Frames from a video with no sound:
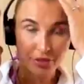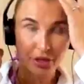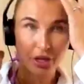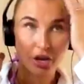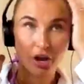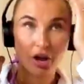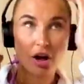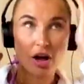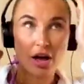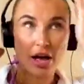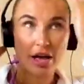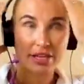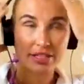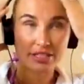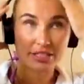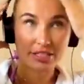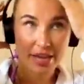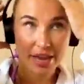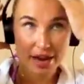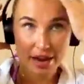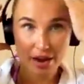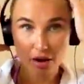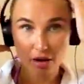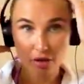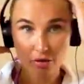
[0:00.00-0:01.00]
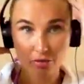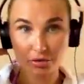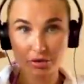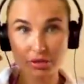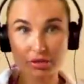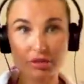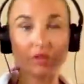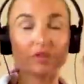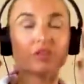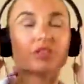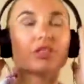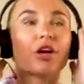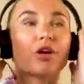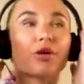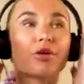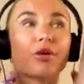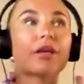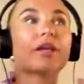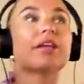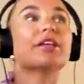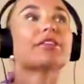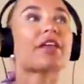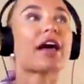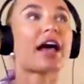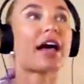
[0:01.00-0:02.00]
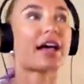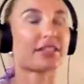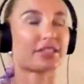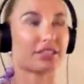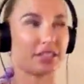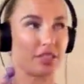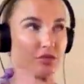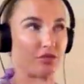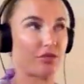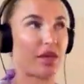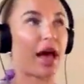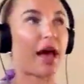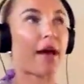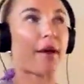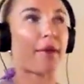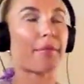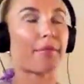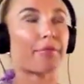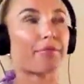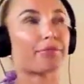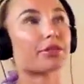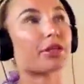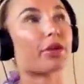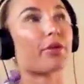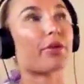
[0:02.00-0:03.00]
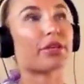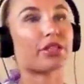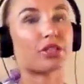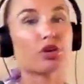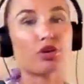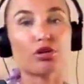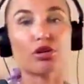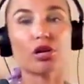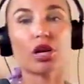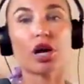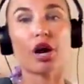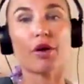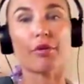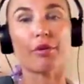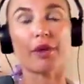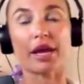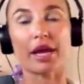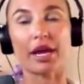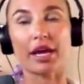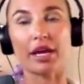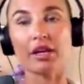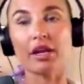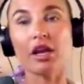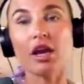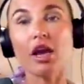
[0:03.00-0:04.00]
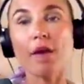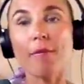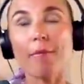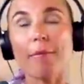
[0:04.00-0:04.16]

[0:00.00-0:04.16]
the guys now so he that so that so, what's the so it's all ongoing,